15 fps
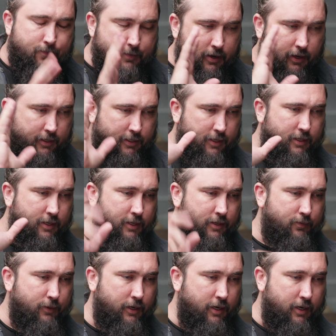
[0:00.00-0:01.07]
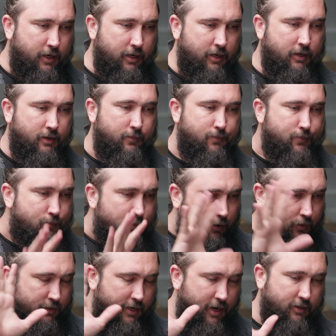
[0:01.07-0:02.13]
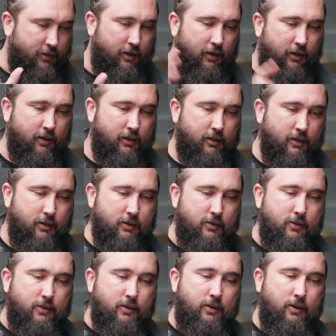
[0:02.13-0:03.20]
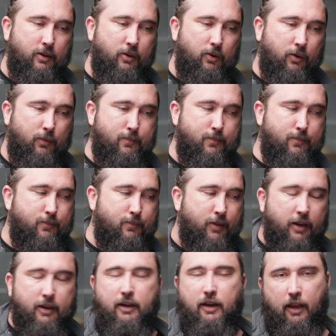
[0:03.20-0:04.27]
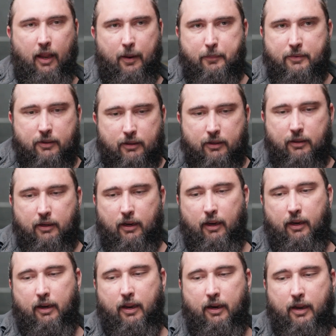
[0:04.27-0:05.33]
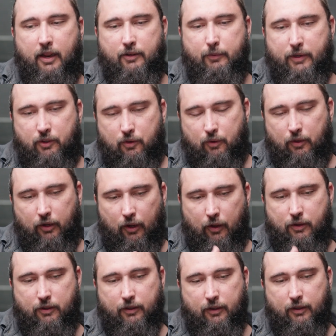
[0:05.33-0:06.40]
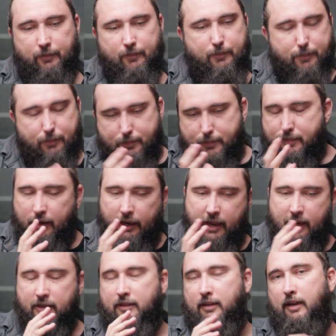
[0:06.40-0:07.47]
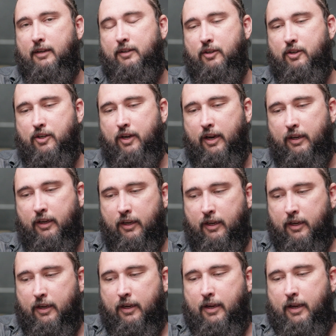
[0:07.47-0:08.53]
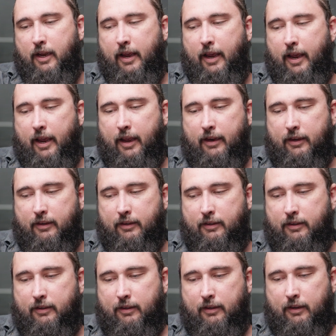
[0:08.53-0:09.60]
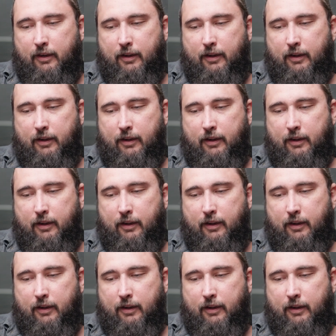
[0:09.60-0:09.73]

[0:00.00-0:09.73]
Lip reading: the distance we can hear what sounds like, thunderclaps, and then as we draw closer, the plane starts to shake, and